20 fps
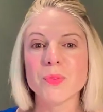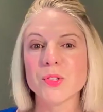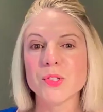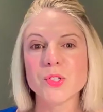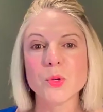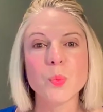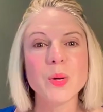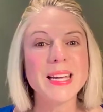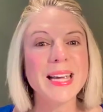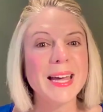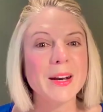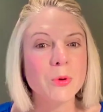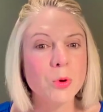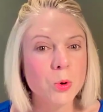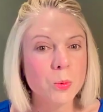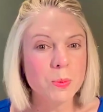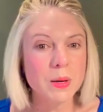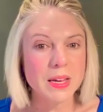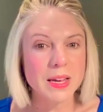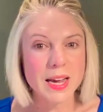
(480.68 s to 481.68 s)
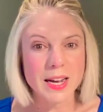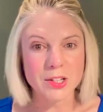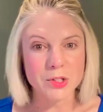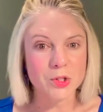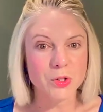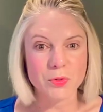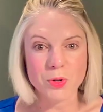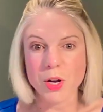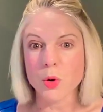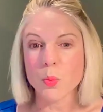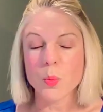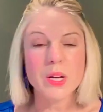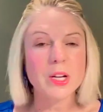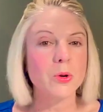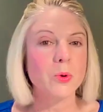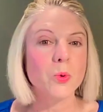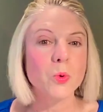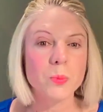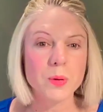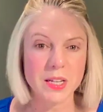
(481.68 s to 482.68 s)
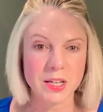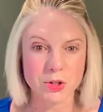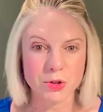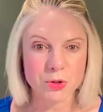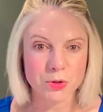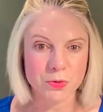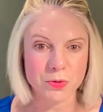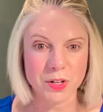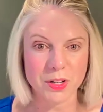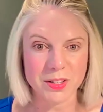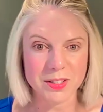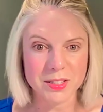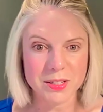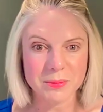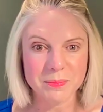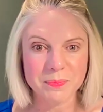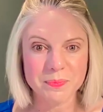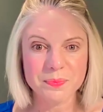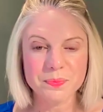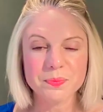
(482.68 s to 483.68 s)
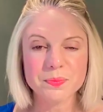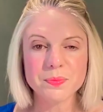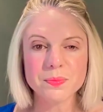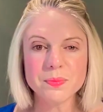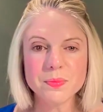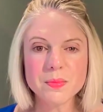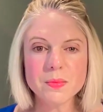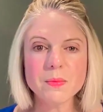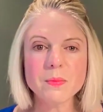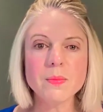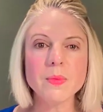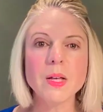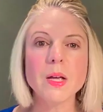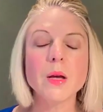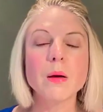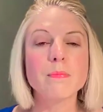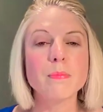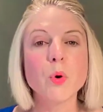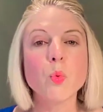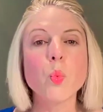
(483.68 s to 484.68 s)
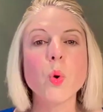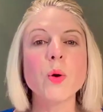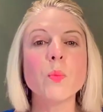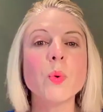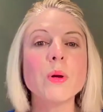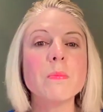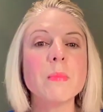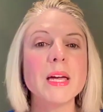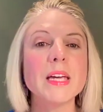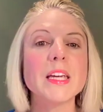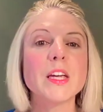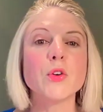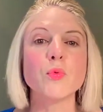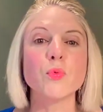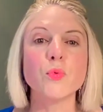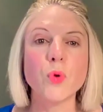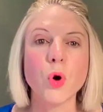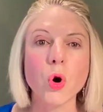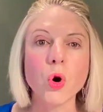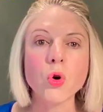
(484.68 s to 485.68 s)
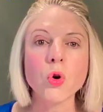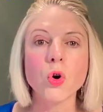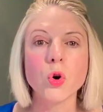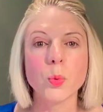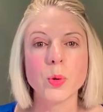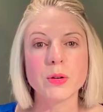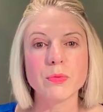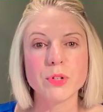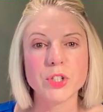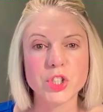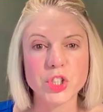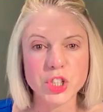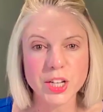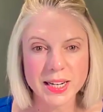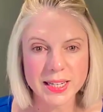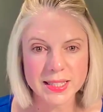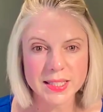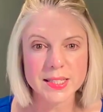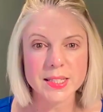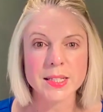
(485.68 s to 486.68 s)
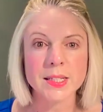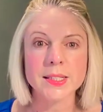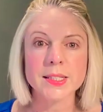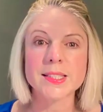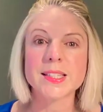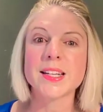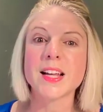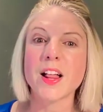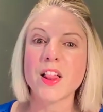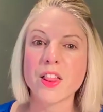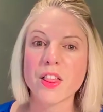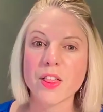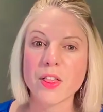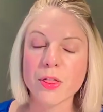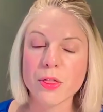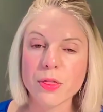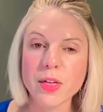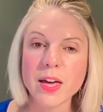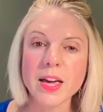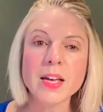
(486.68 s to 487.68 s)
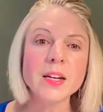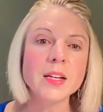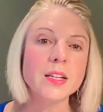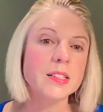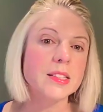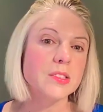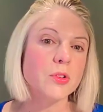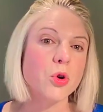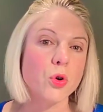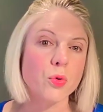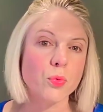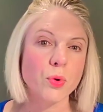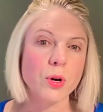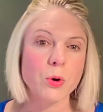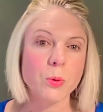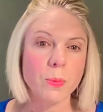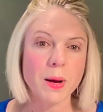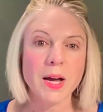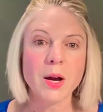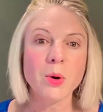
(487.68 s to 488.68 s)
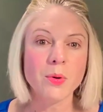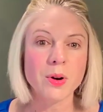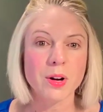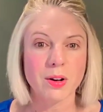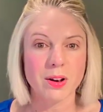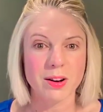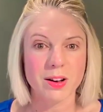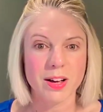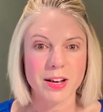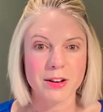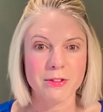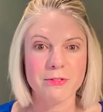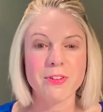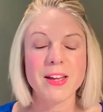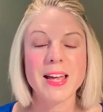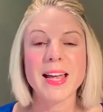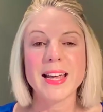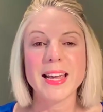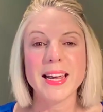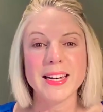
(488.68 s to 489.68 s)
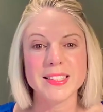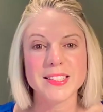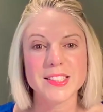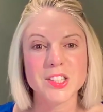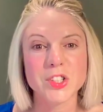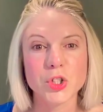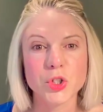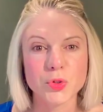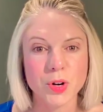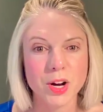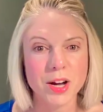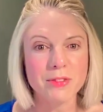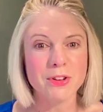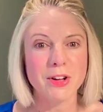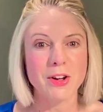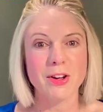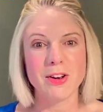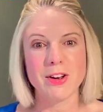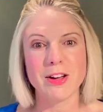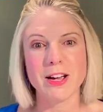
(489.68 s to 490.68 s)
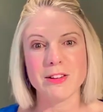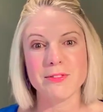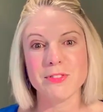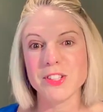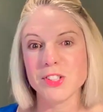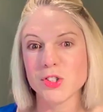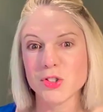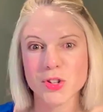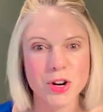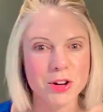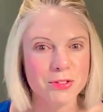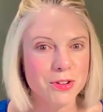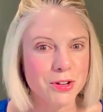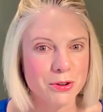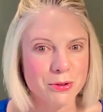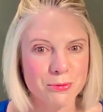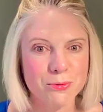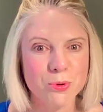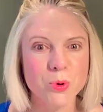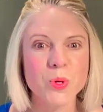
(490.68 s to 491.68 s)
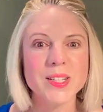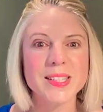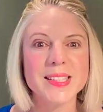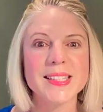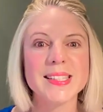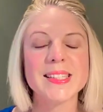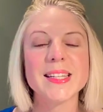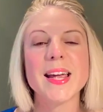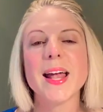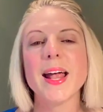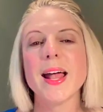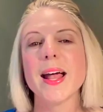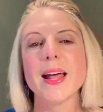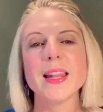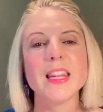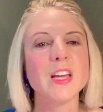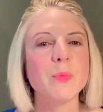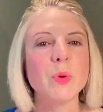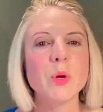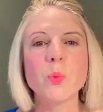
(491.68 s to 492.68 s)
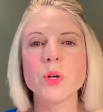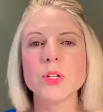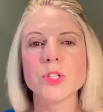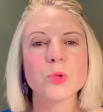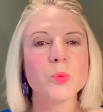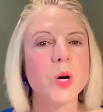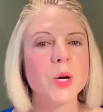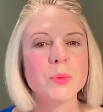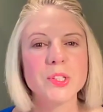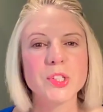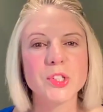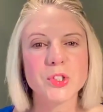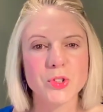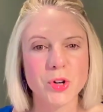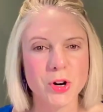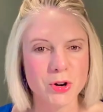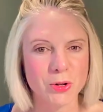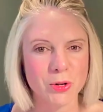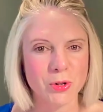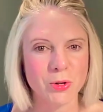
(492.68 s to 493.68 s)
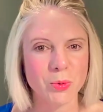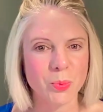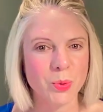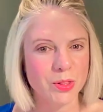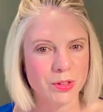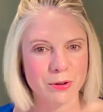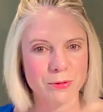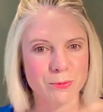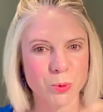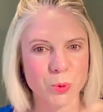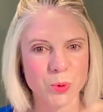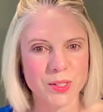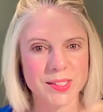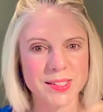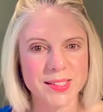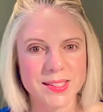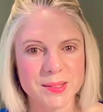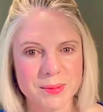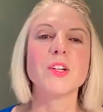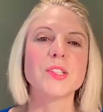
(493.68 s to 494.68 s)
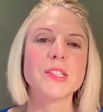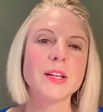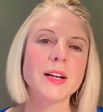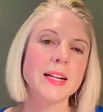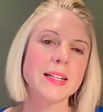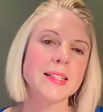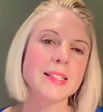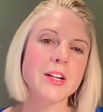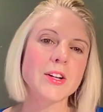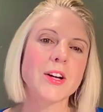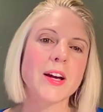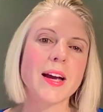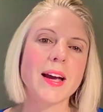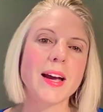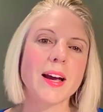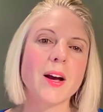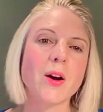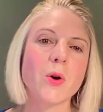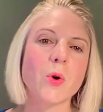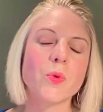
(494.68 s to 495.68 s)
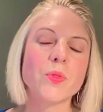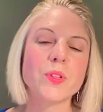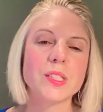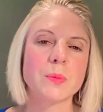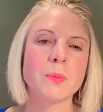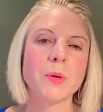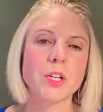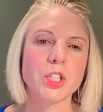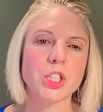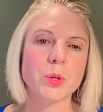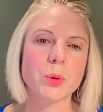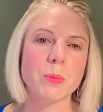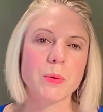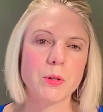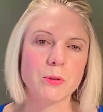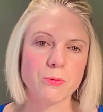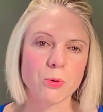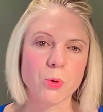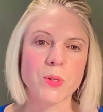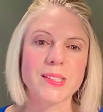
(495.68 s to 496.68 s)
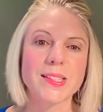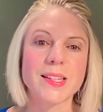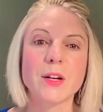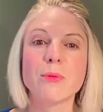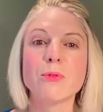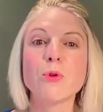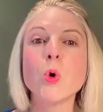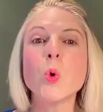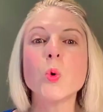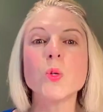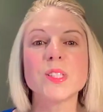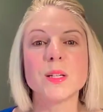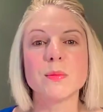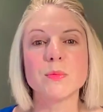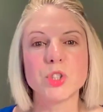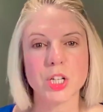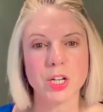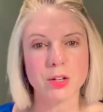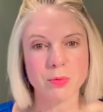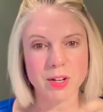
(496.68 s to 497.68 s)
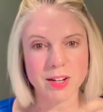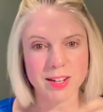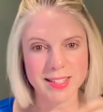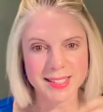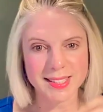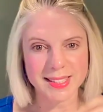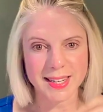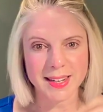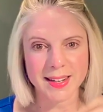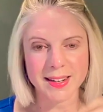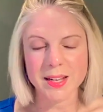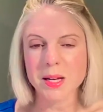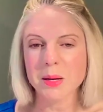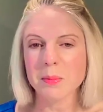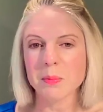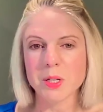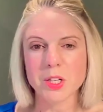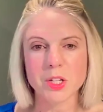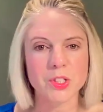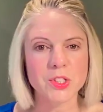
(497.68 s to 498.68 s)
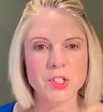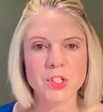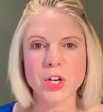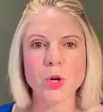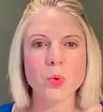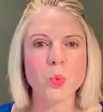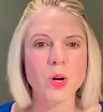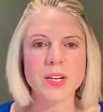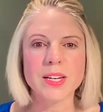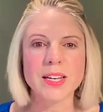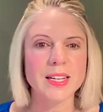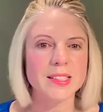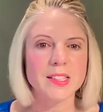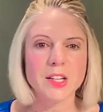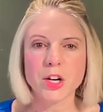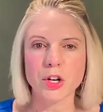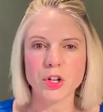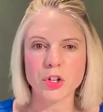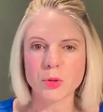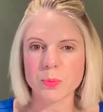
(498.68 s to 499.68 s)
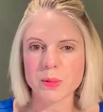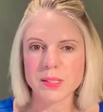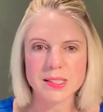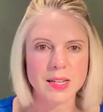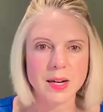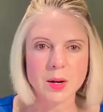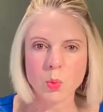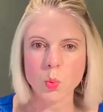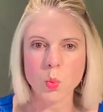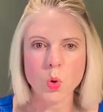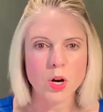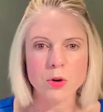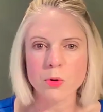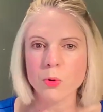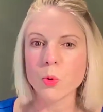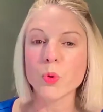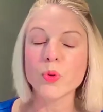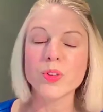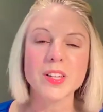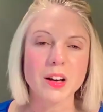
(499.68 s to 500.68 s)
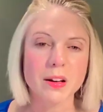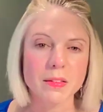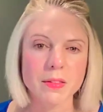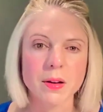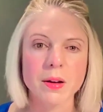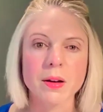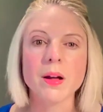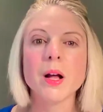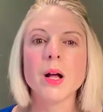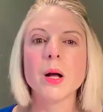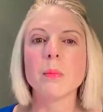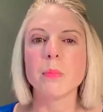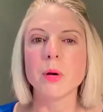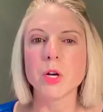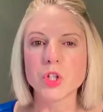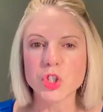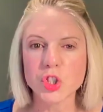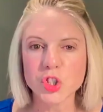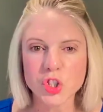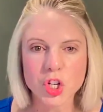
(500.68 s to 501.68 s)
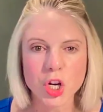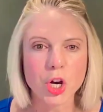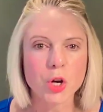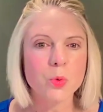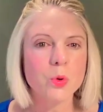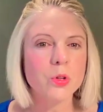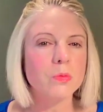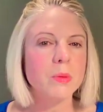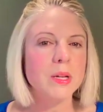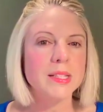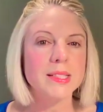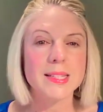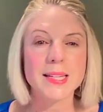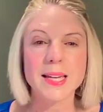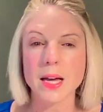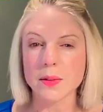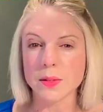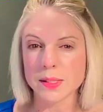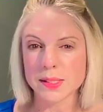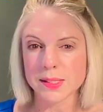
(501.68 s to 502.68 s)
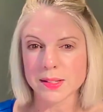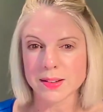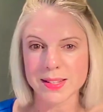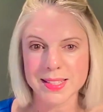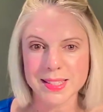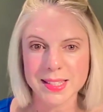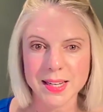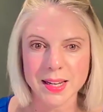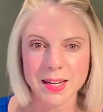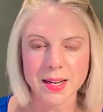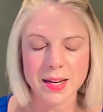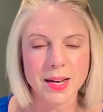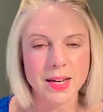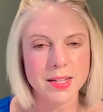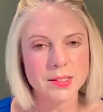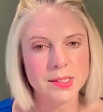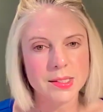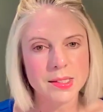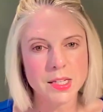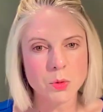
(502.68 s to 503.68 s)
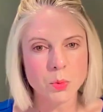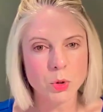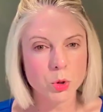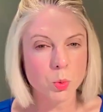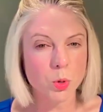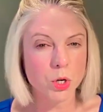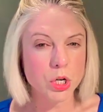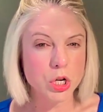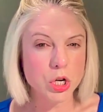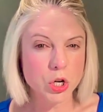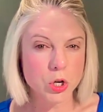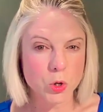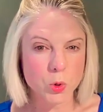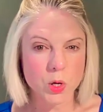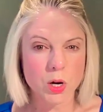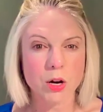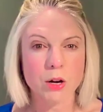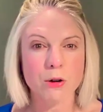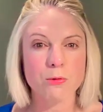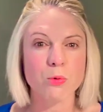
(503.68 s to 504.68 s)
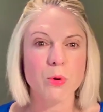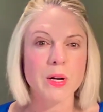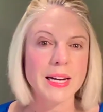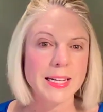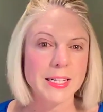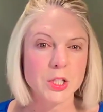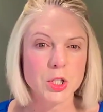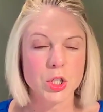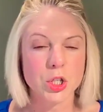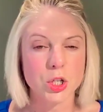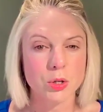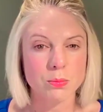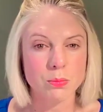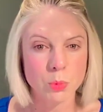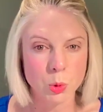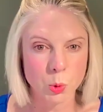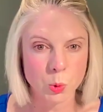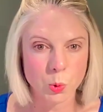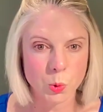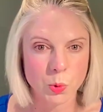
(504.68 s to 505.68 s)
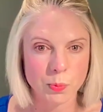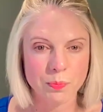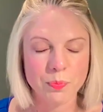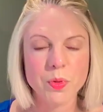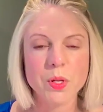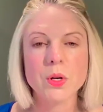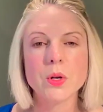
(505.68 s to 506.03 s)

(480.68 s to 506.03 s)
So we can all be extrovert, we can all be introvert. But when we make it wrong or we reject it, then it's got real power in our life. It's driving our life, it's driving our voice. And then we wonder why we struggle with our voice. So let's look at how this might show up in the voice. And of course, I'm generalizing because no one is 100% one or the other, but just go with me to get this idea and see which one you kind of relate to more.